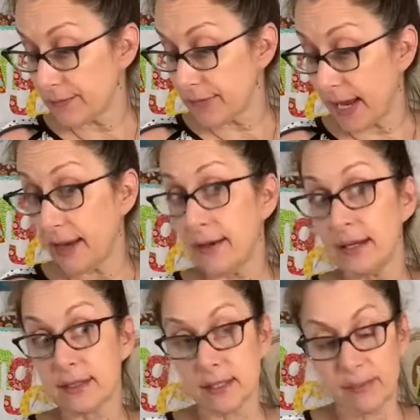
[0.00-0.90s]
and
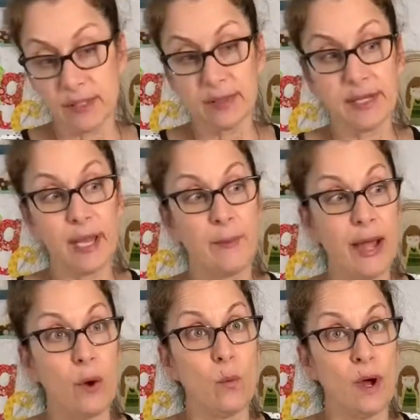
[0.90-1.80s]
it's typically
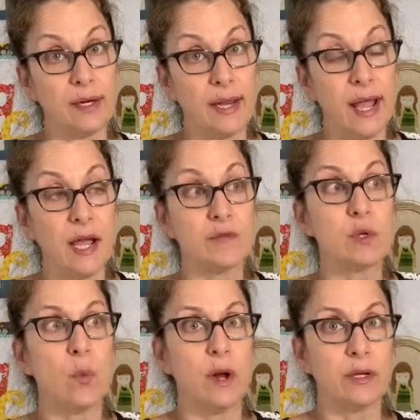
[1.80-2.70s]
about 1.5 to
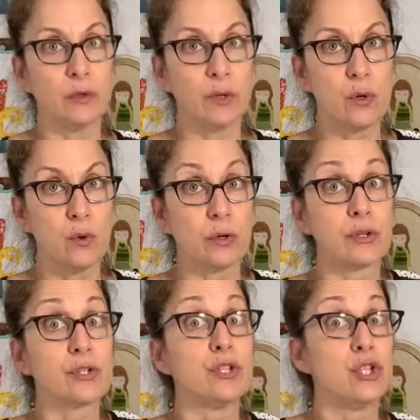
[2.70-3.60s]
1 3/4
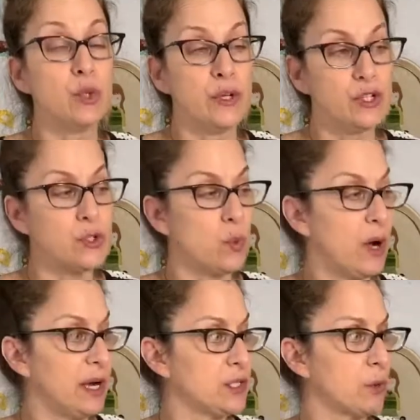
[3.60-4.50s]
to 2 inches
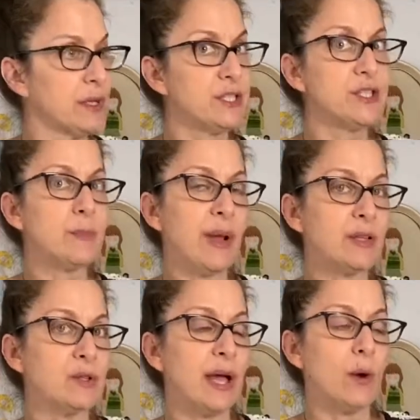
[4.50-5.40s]
wide. So it really just depends
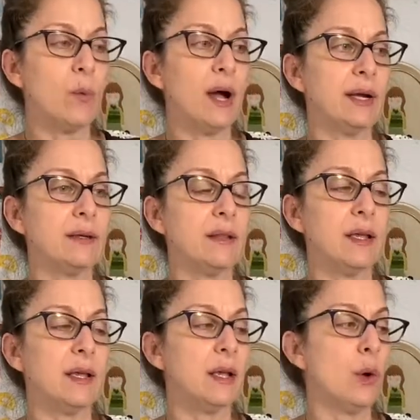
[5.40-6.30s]
on how wide
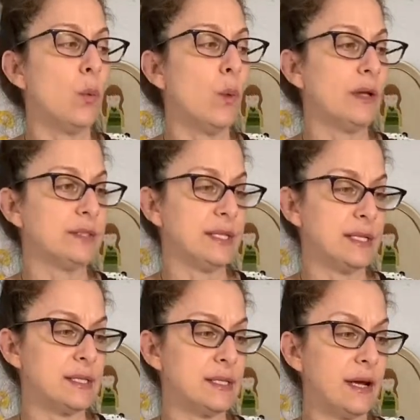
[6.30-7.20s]
the welting
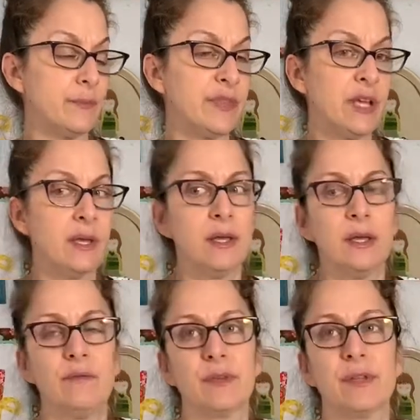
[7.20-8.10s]
is. Now,
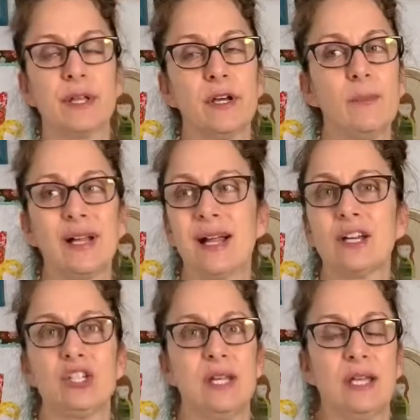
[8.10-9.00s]
if you're thinking, oh my
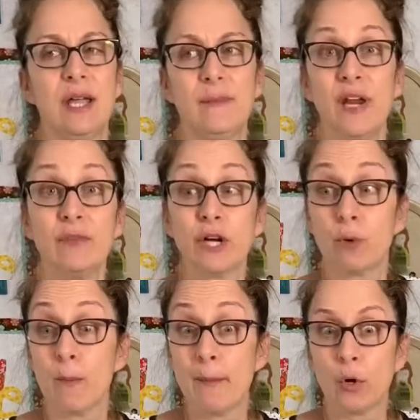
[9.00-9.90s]
gosh, Nikki, I'm never going to
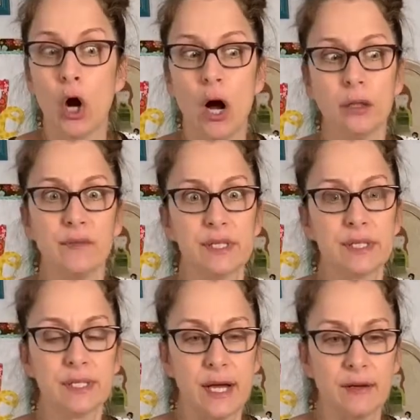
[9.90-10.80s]
remember all of this
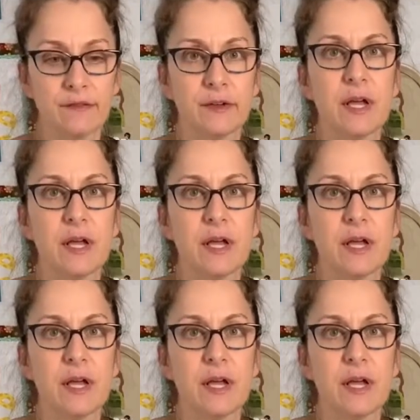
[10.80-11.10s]
stuff,